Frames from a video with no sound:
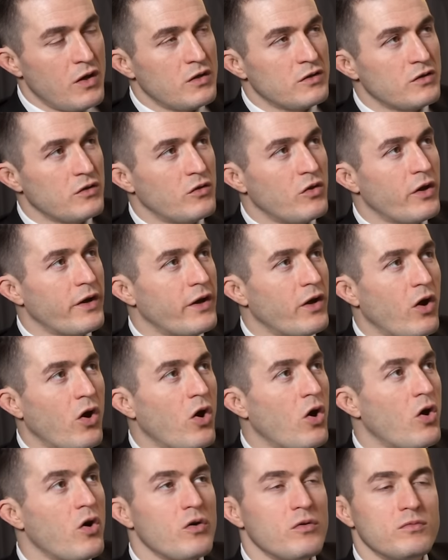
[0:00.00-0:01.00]
so like
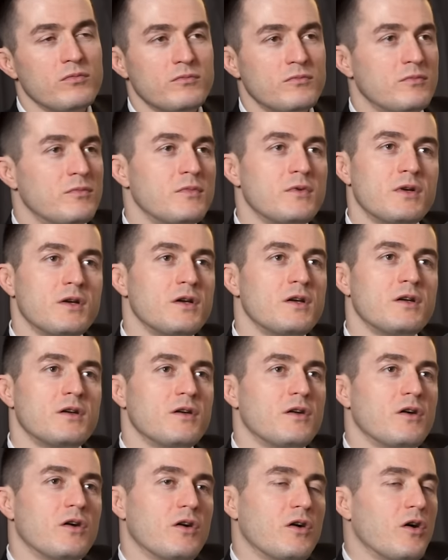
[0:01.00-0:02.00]
all
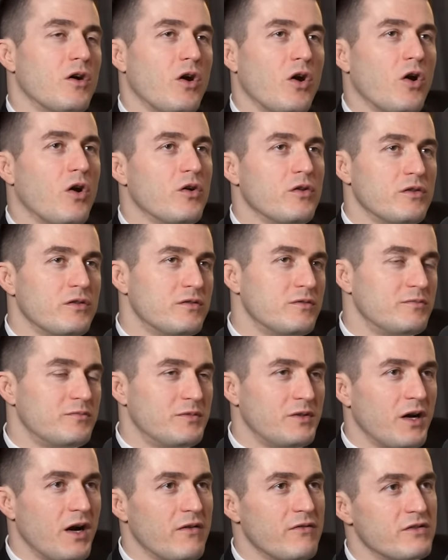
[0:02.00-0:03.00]
all the
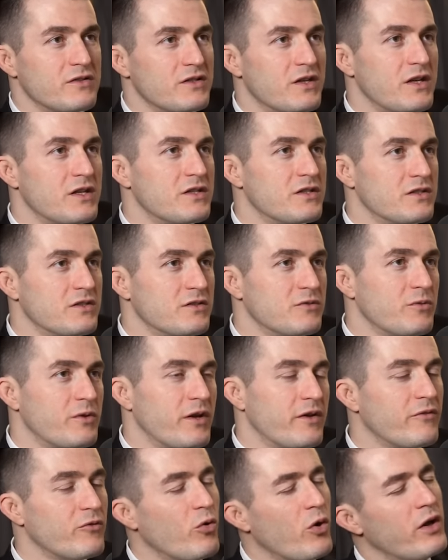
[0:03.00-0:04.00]
conversations we
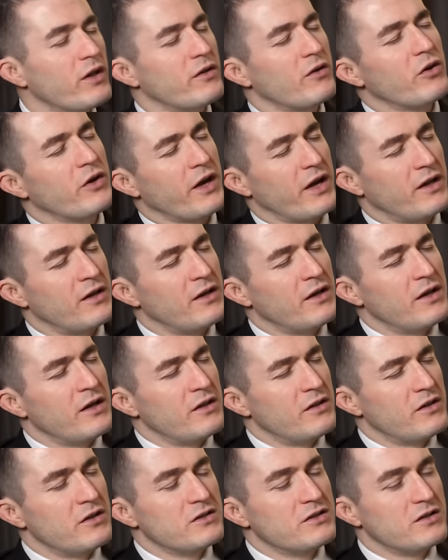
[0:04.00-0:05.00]
had. What? Okay.
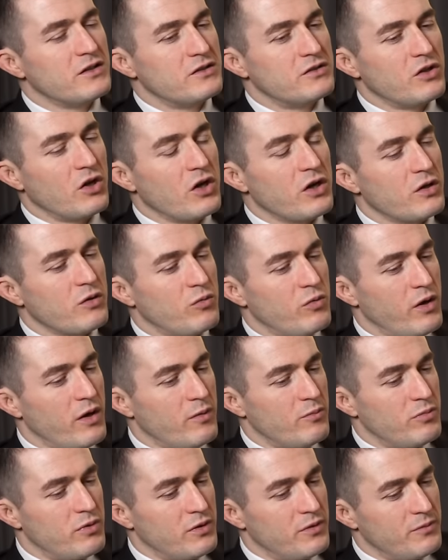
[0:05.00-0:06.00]
There's the dark
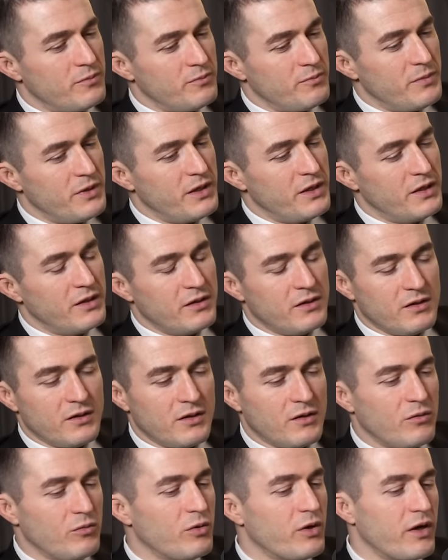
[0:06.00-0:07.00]
web, meaning
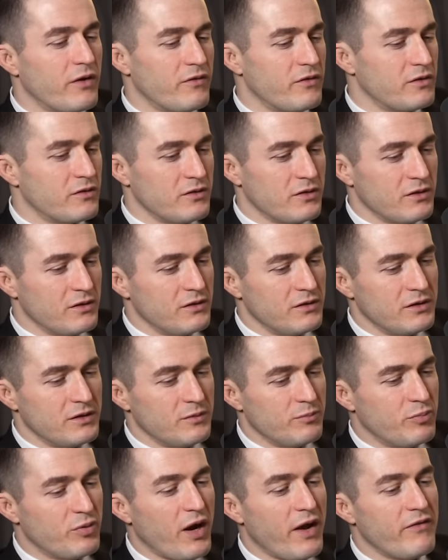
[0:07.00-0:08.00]
uh, whatever
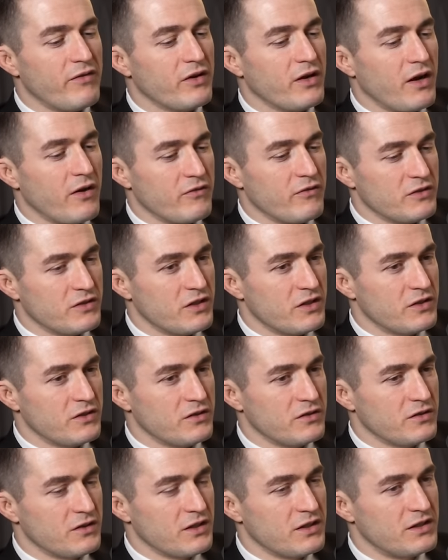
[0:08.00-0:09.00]
the uh, private
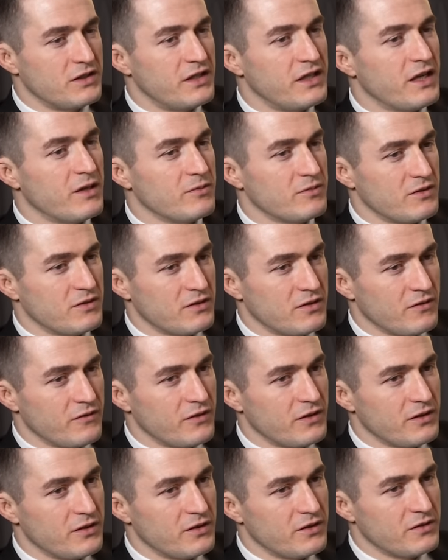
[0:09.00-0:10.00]
conversations like DMs and stuff
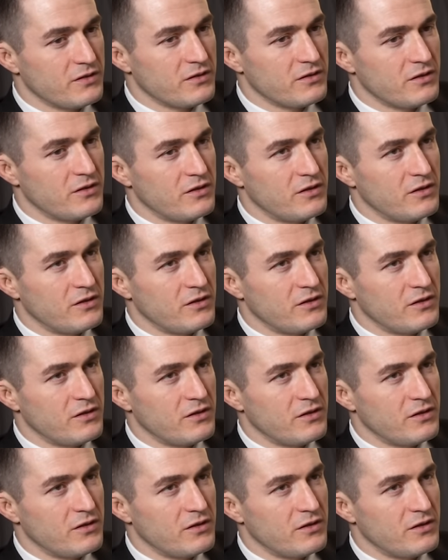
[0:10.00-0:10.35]
like this,